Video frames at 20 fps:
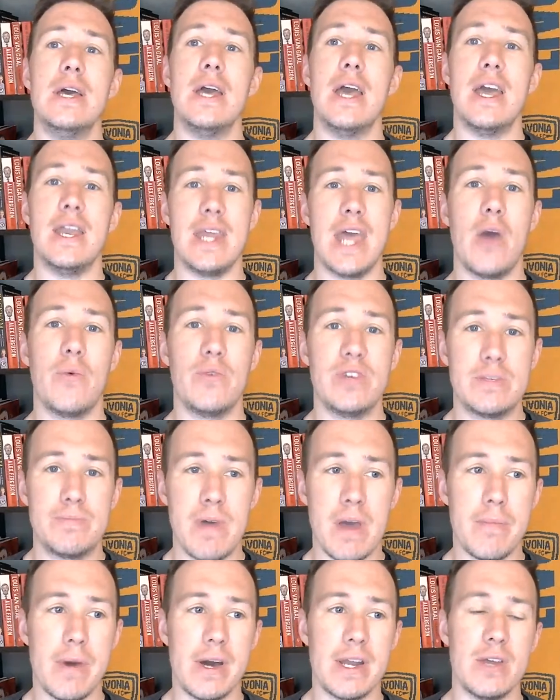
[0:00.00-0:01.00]
And yeah, we
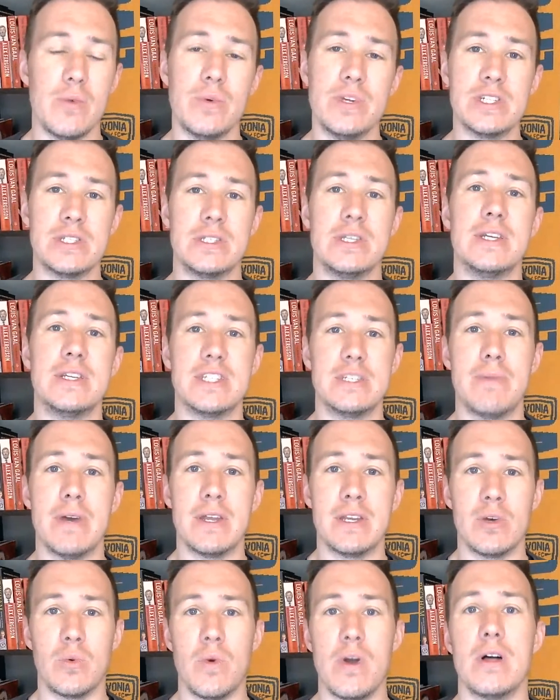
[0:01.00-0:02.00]
spent money. We just didn't
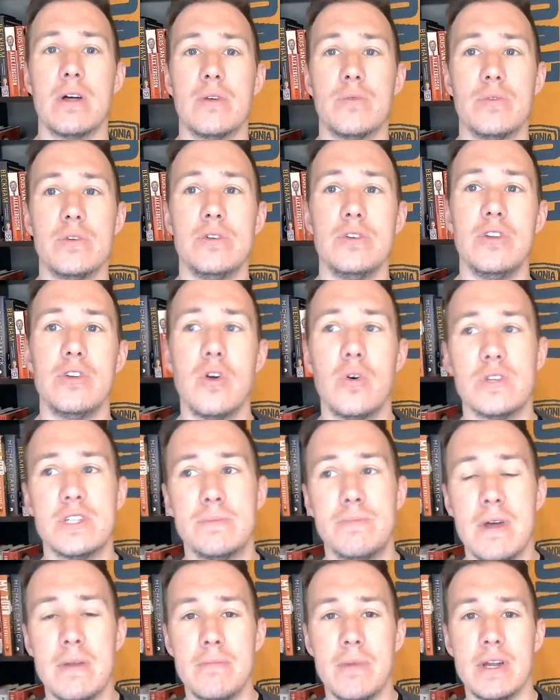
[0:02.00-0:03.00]
spend it well. And when you don't
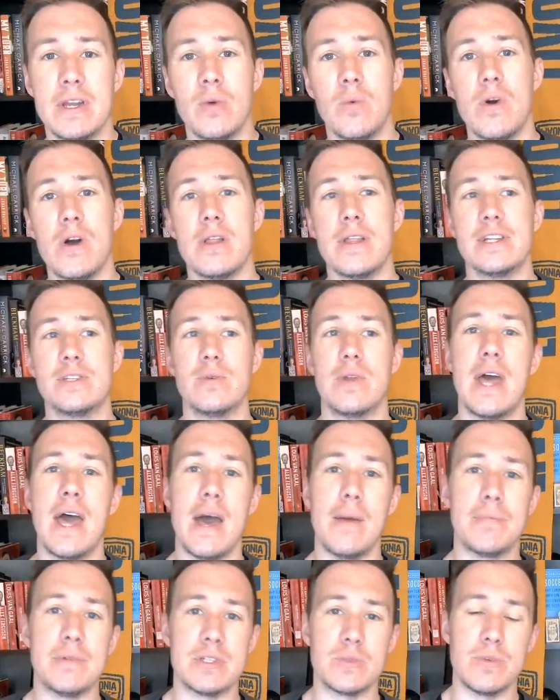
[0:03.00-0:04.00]
spend money well, that's what
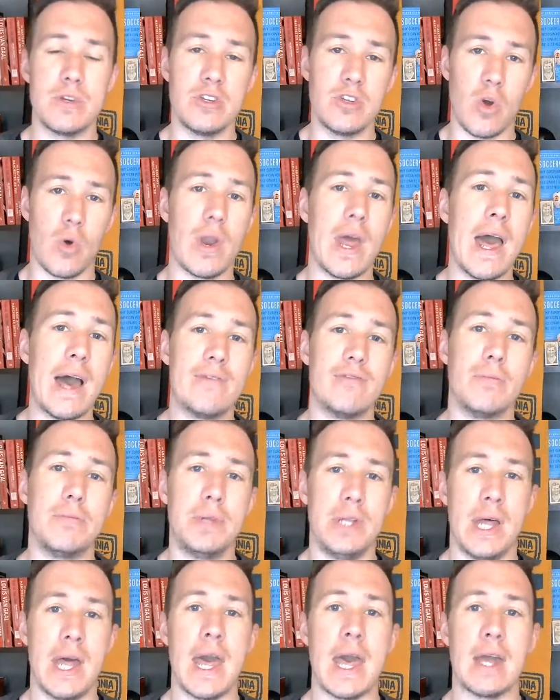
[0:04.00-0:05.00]
happens when you don't have a
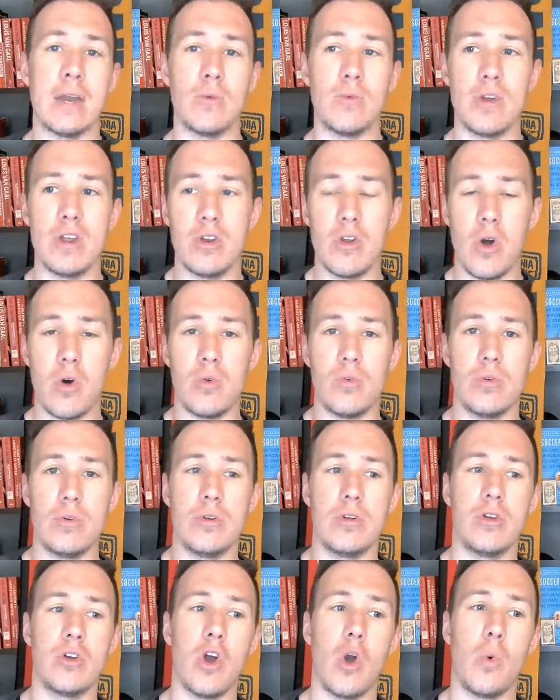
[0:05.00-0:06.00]
plan, when you don't
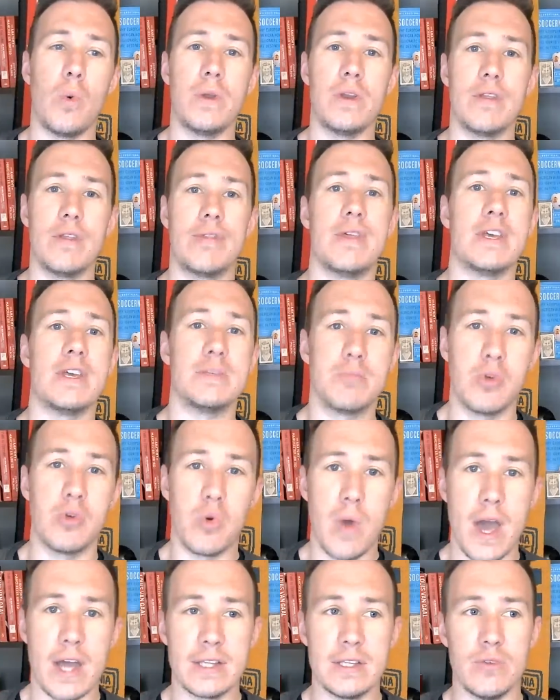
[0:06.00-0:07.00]
go into things
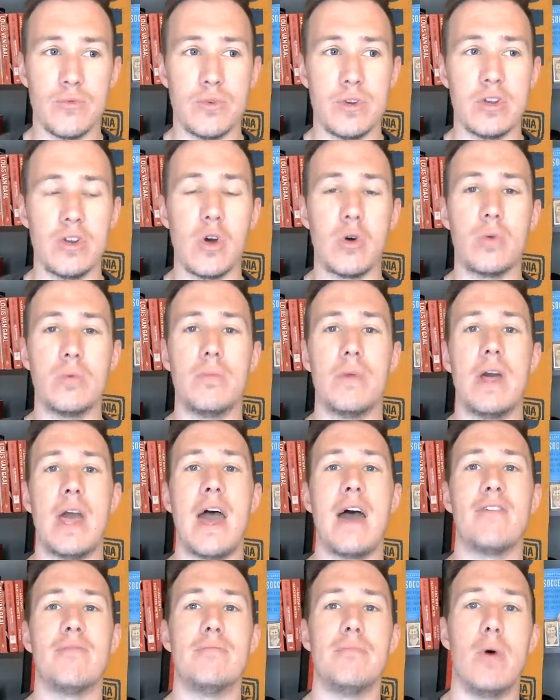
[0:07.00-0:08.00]
proactive, when you don't
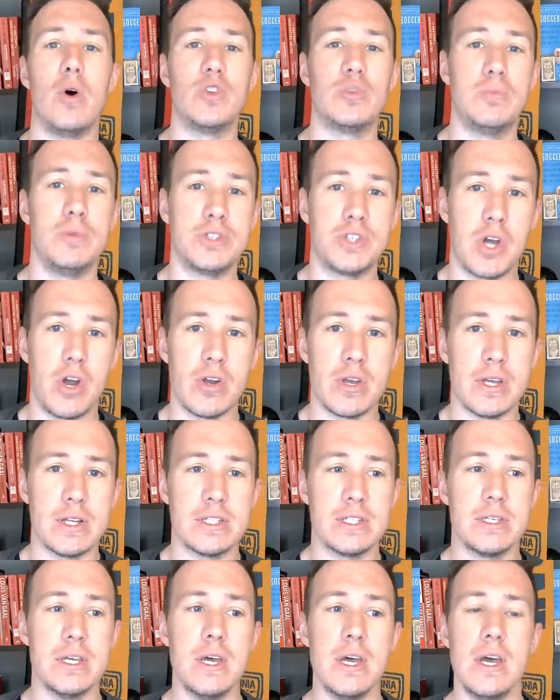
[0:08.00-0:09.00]
have multiple
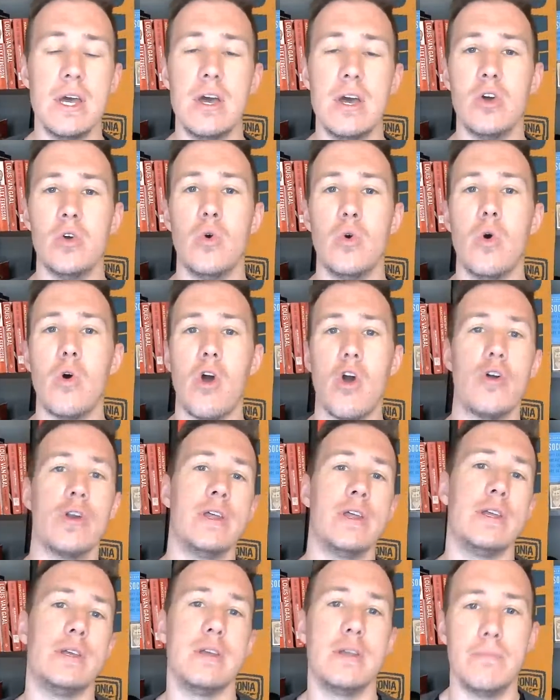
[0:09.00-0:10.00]
targets who are
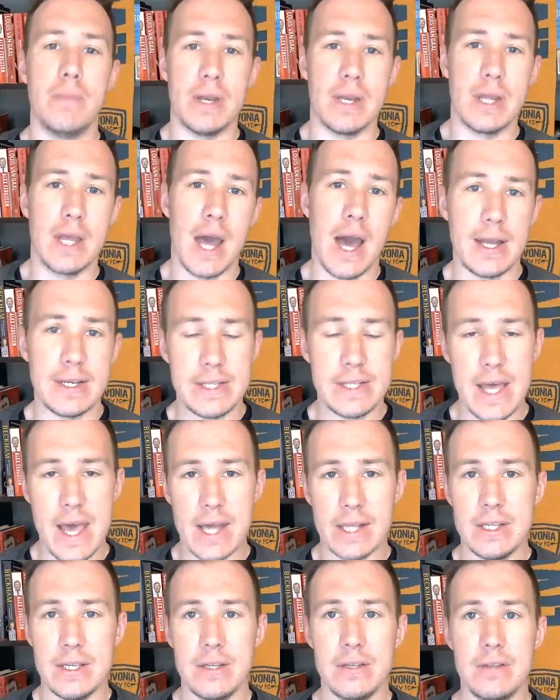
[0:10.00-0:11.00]
already been
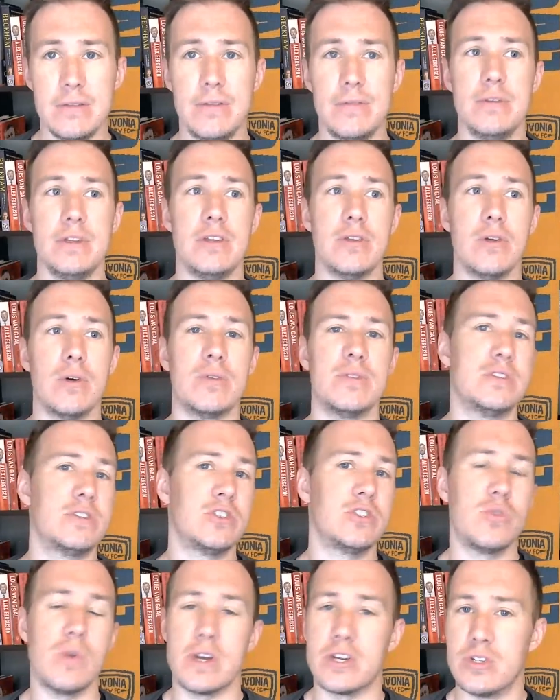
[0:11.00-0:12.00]
contacted,
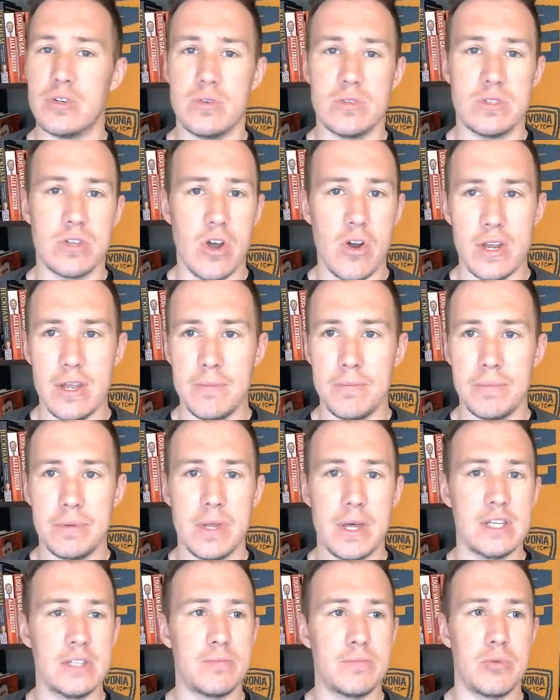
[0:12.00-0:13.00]
structure is already in
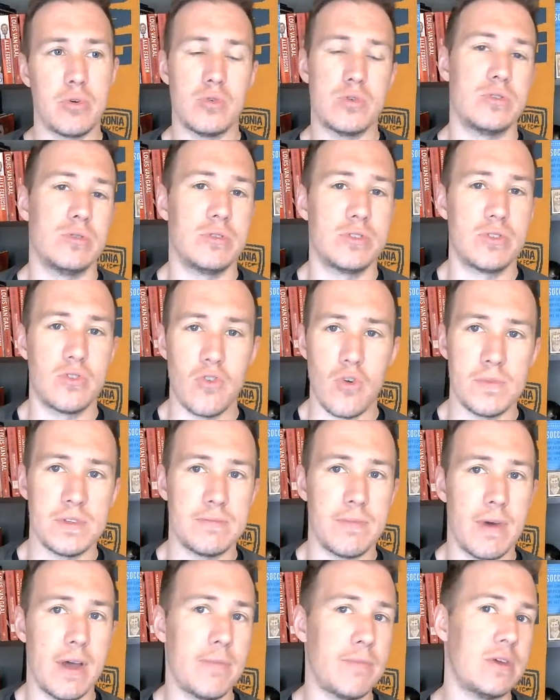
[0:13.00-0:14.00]
place, personal terms
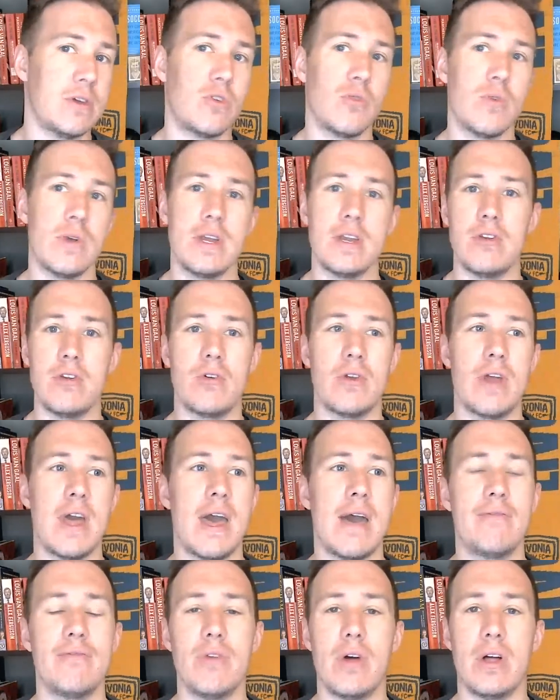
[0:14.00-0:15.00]
might be agreed. You don't
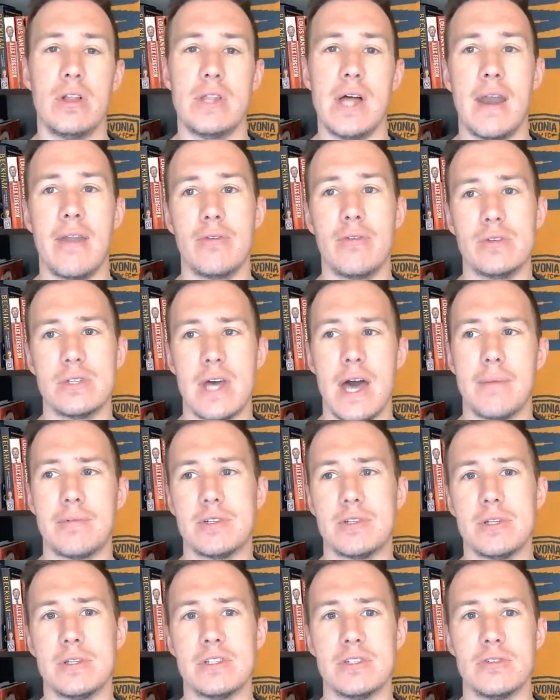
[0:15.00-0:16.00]
have a lot of those
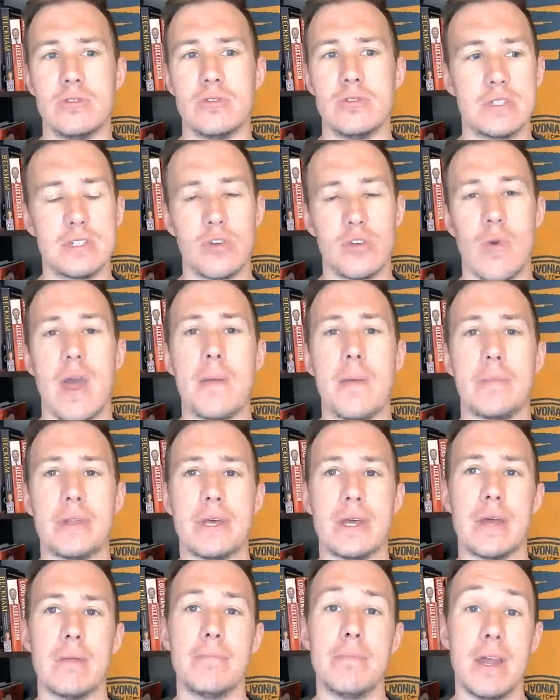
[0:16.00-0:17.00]
options. You're just
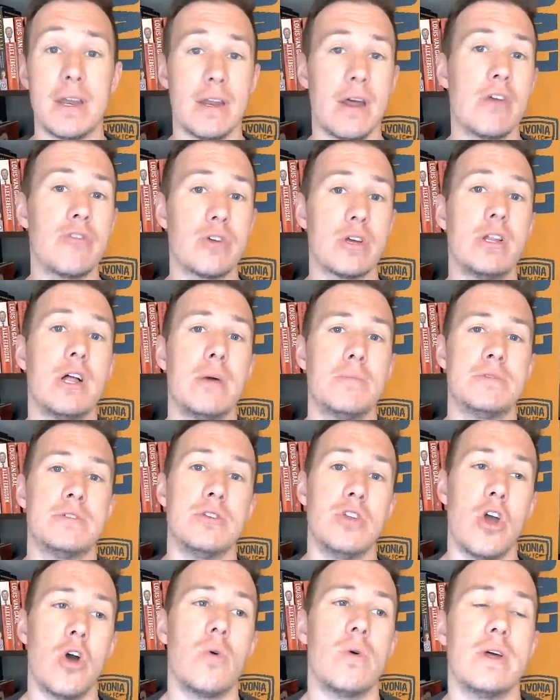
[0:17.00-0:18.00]
scrambling, and other clubs
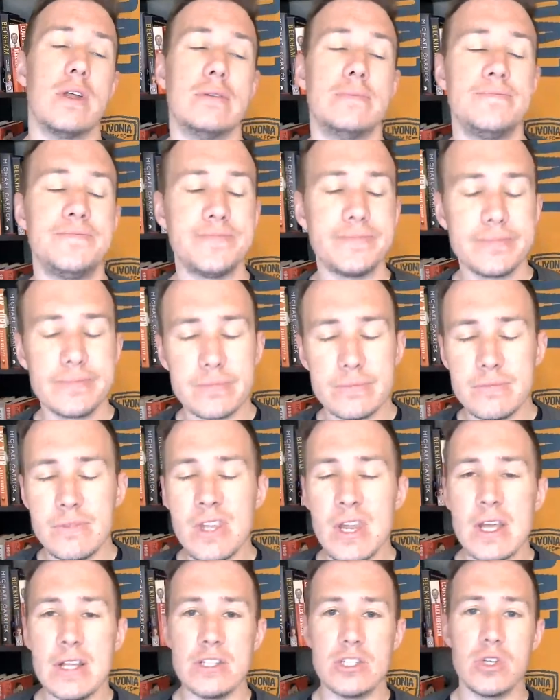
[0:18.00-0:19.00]
know it.
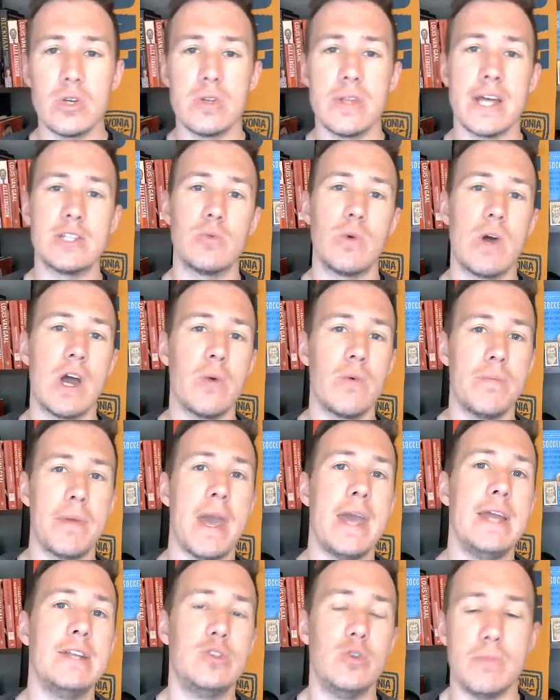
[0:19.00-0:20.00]
And so that's why we
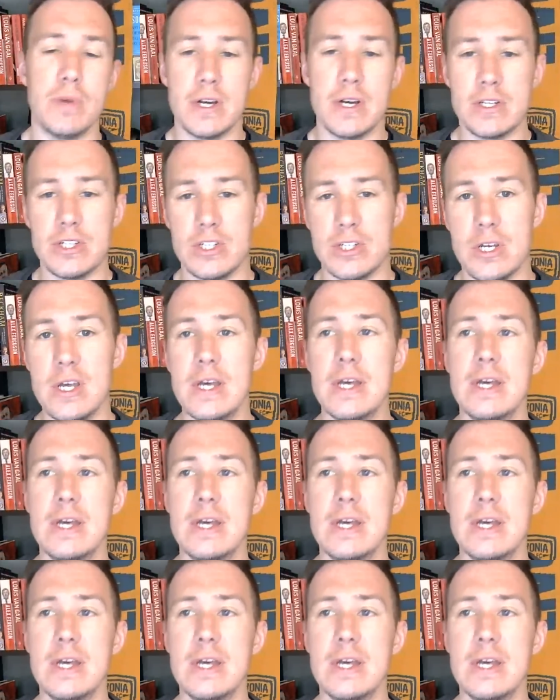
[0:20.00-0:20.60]
pay too much.